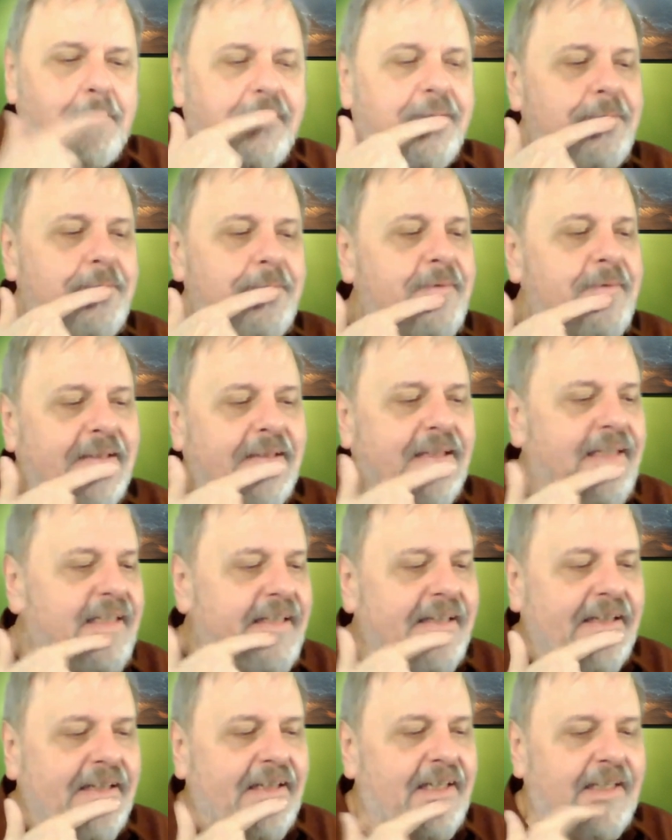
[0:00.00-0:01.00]
I mean,
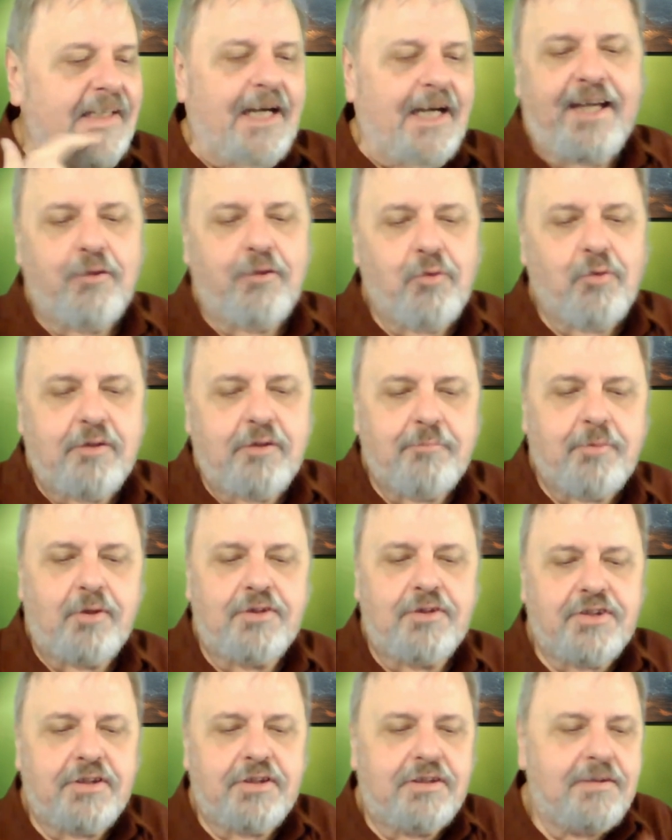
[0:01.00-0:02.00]
I had one
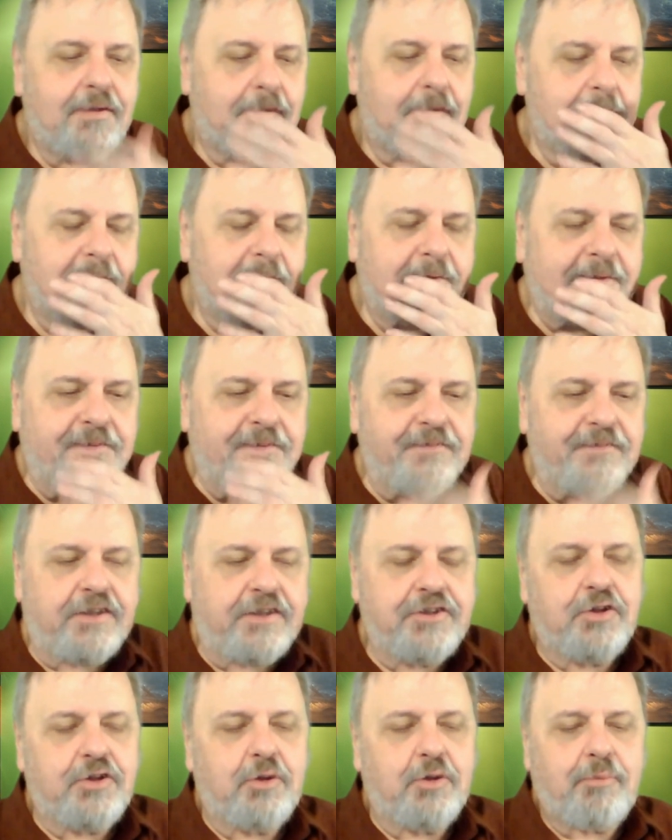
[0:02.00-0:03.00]
person,
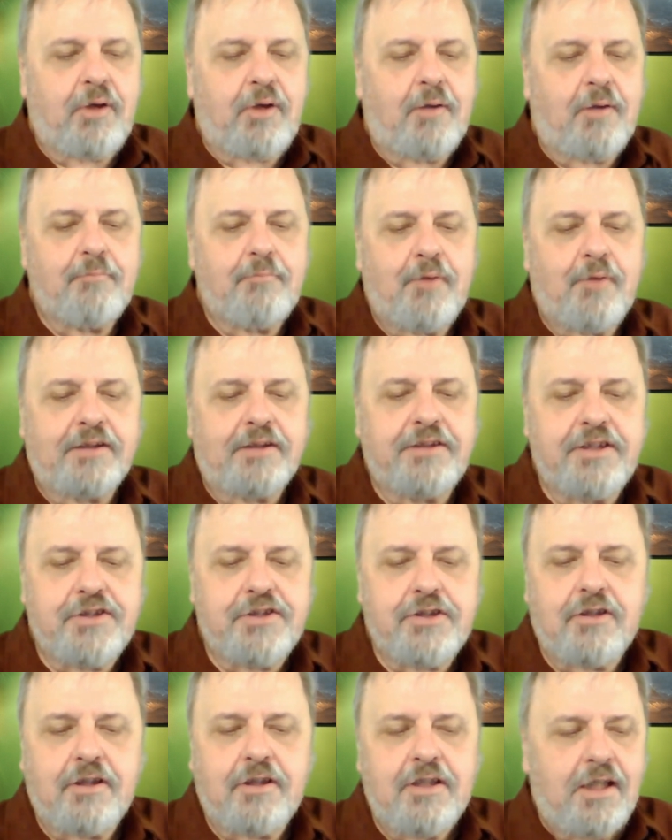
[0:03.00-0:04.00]
conventional pr-
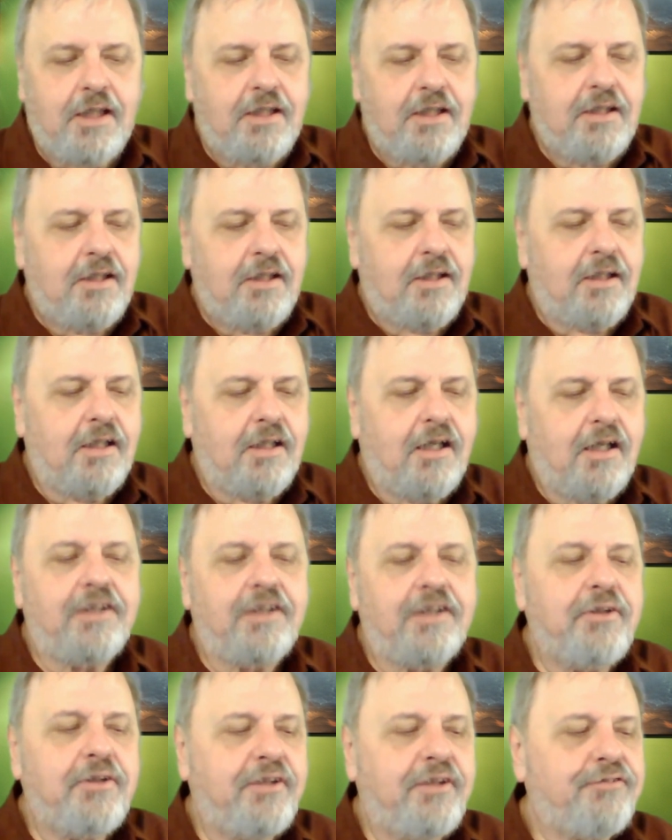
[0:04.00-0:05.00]
practitioner, uh,
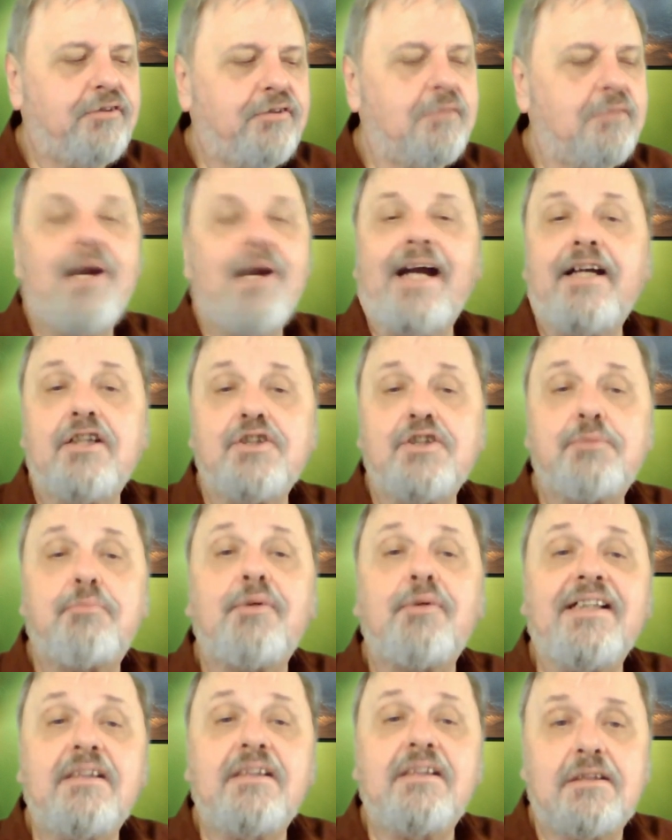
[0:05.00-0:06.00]
arguing for Myers
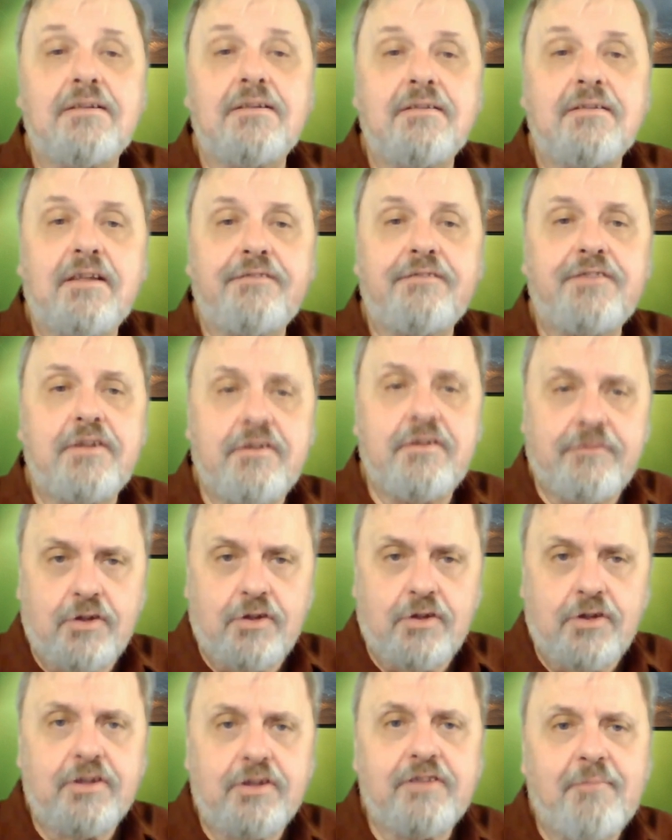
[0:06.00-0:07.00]
Briggs. Have you
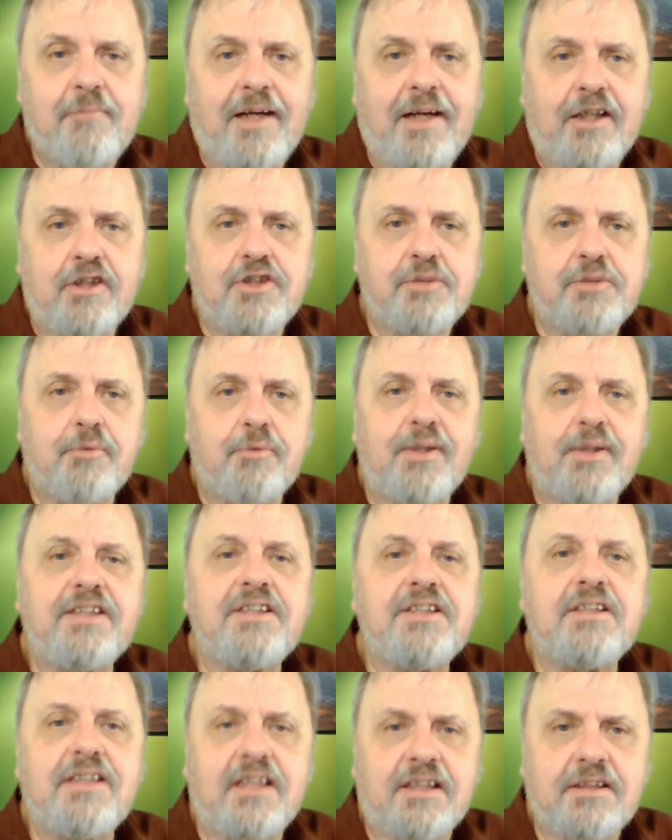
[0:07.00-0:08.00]
ever heard of Myers
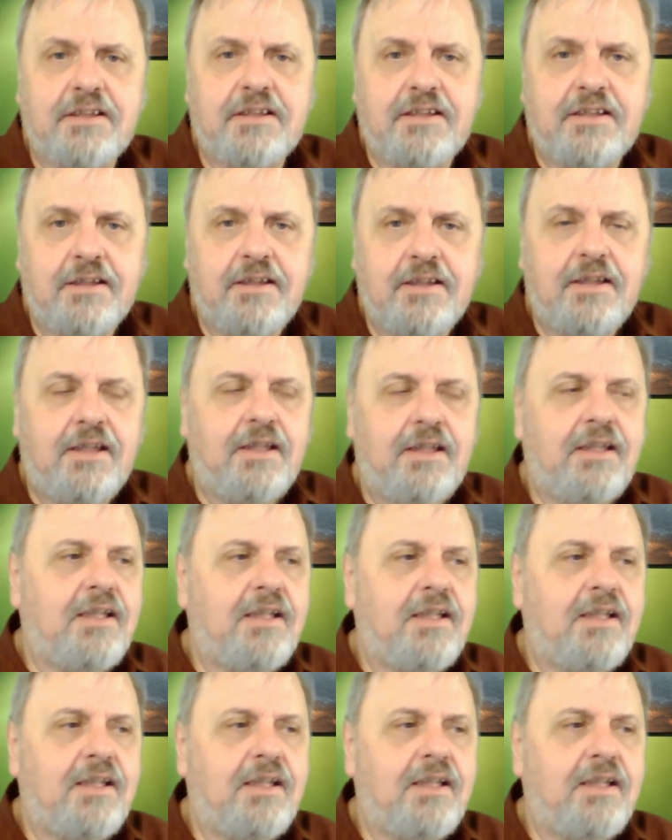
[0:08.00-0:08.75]
Briggs test?